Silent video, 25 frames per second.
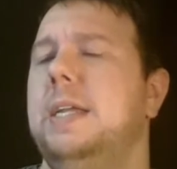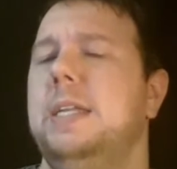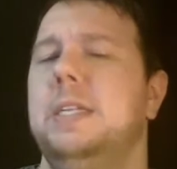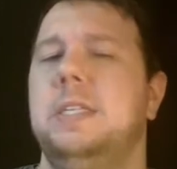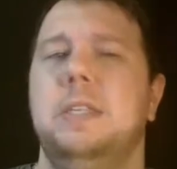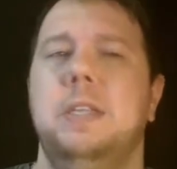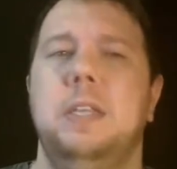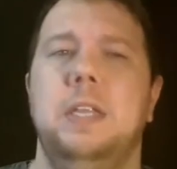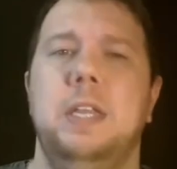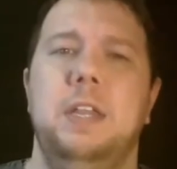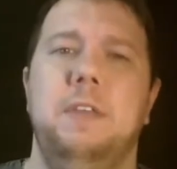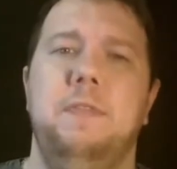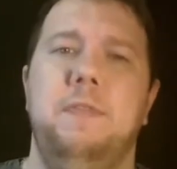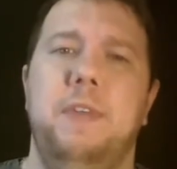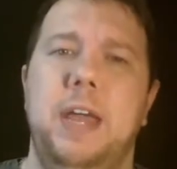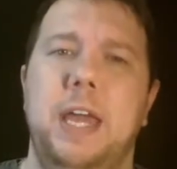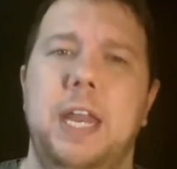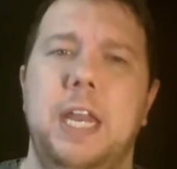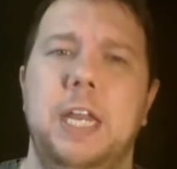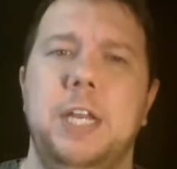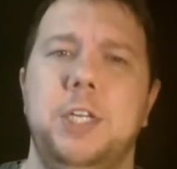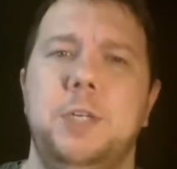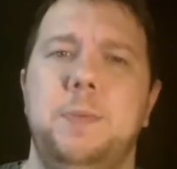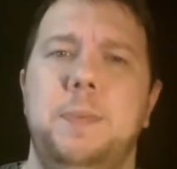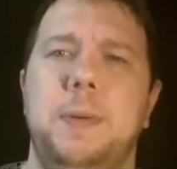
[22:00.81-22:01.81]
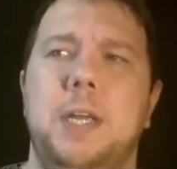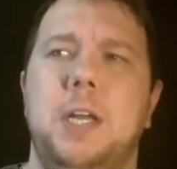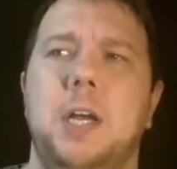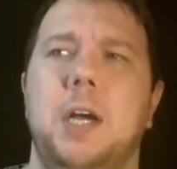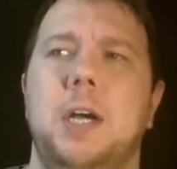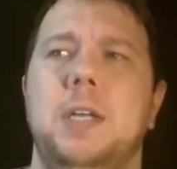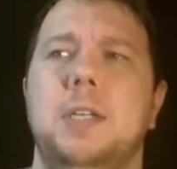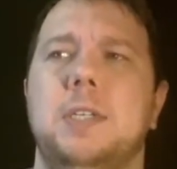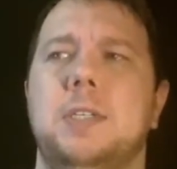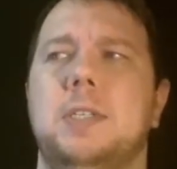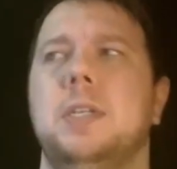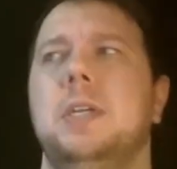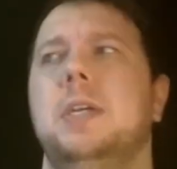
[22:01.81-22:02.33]
is an advantage
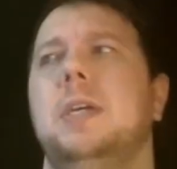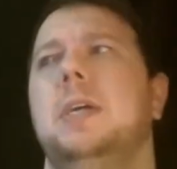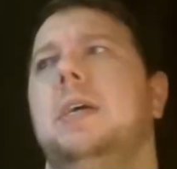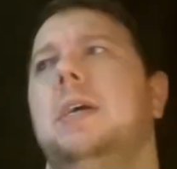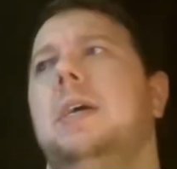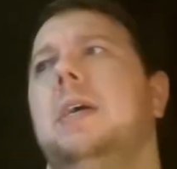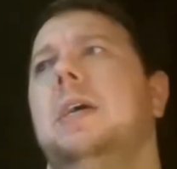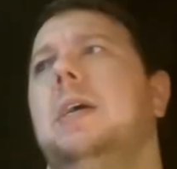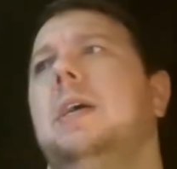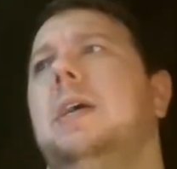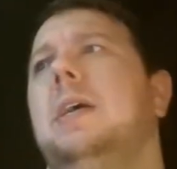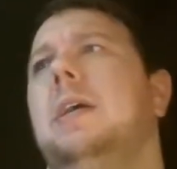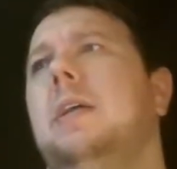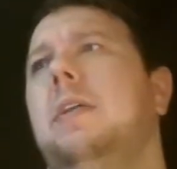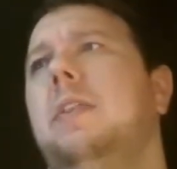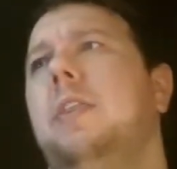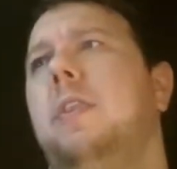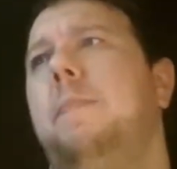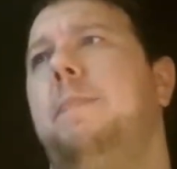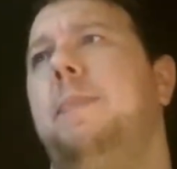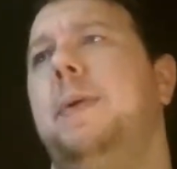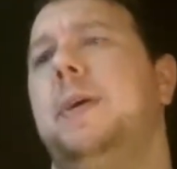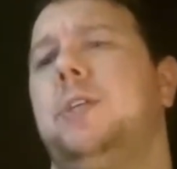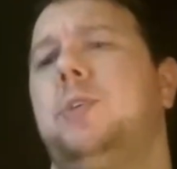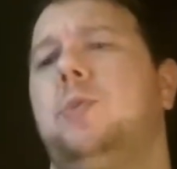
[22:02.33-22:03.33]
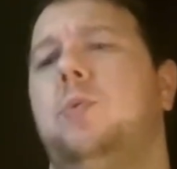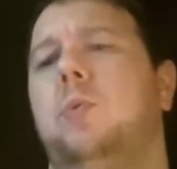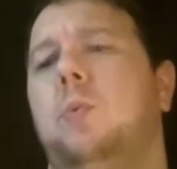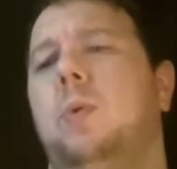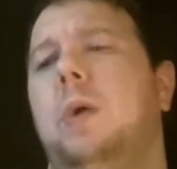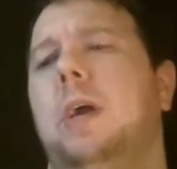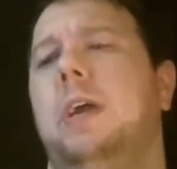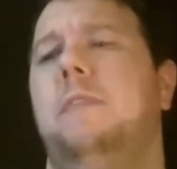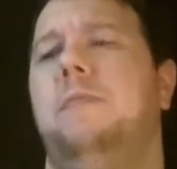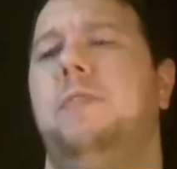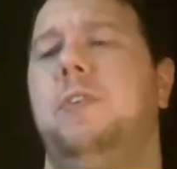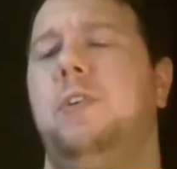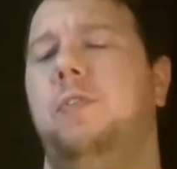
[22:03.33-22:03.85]
because the pistol,
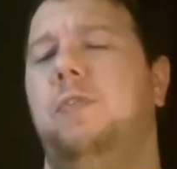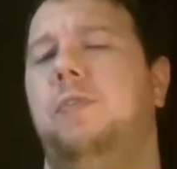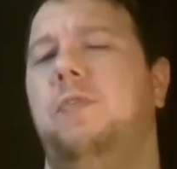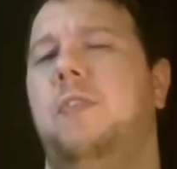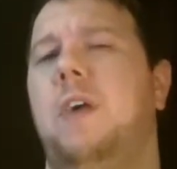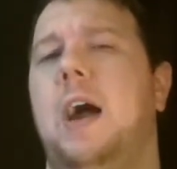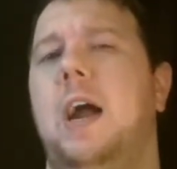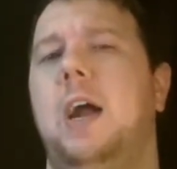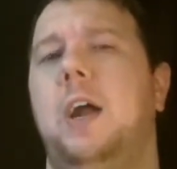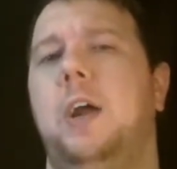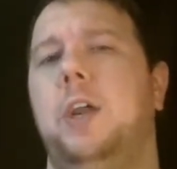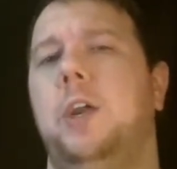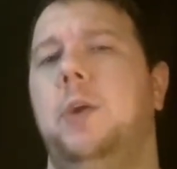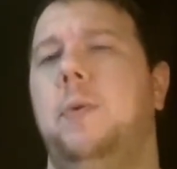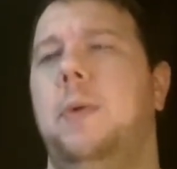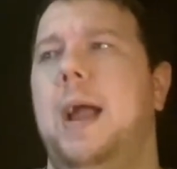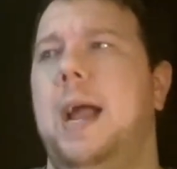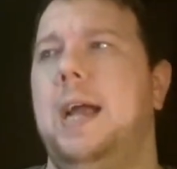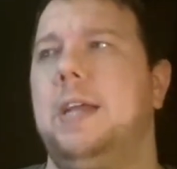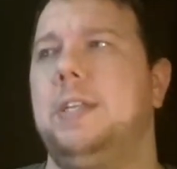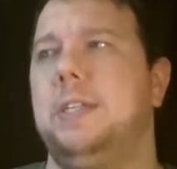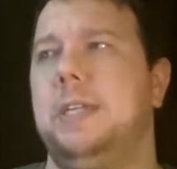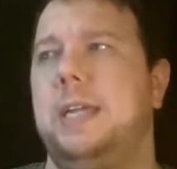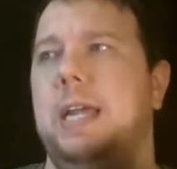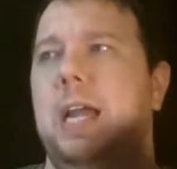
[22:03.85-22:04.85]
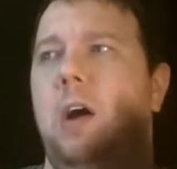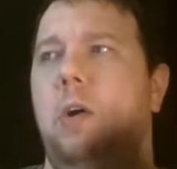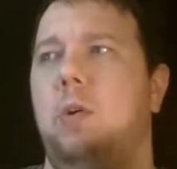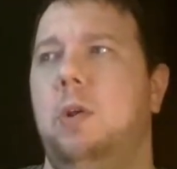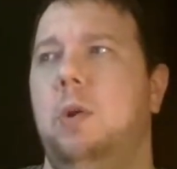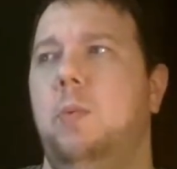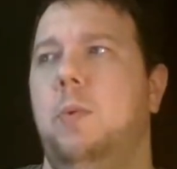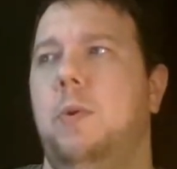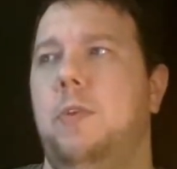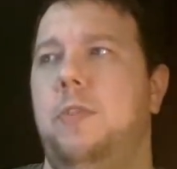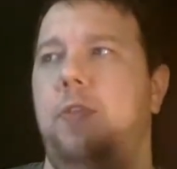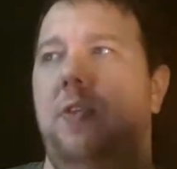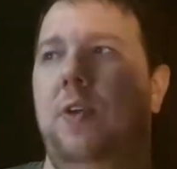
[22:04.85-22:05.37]
after you fire, you actually held
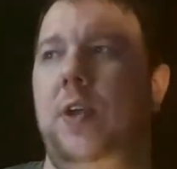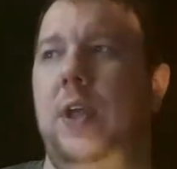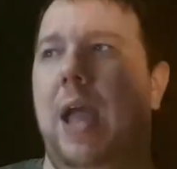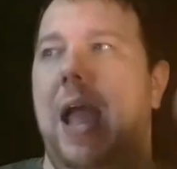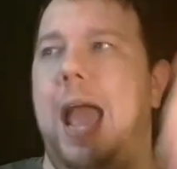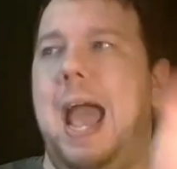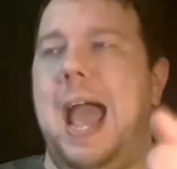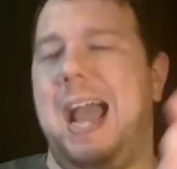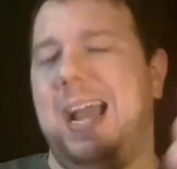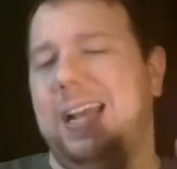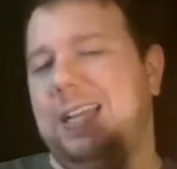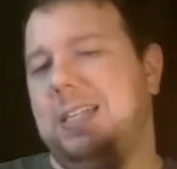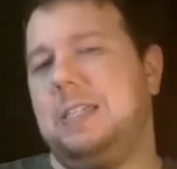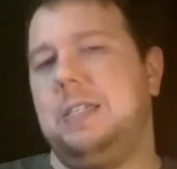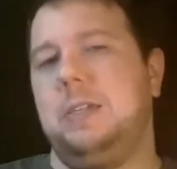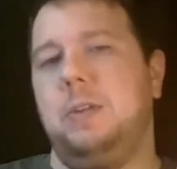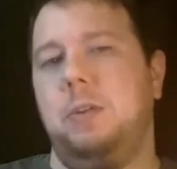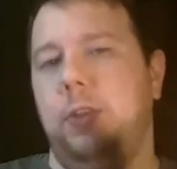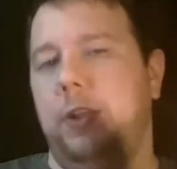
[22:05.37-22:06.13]
it with the axe.